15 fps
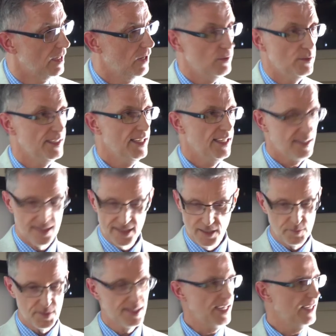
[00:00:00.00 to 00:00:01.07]
Oh, it's
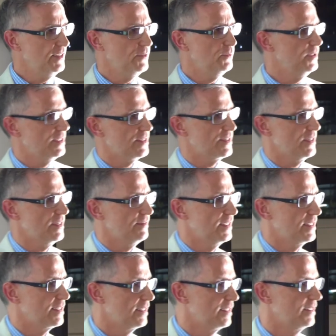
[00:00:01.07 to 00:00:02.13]
come standard with the
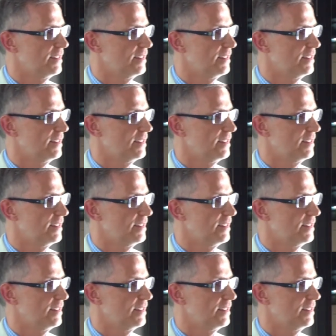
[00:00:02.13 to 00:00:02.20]
service.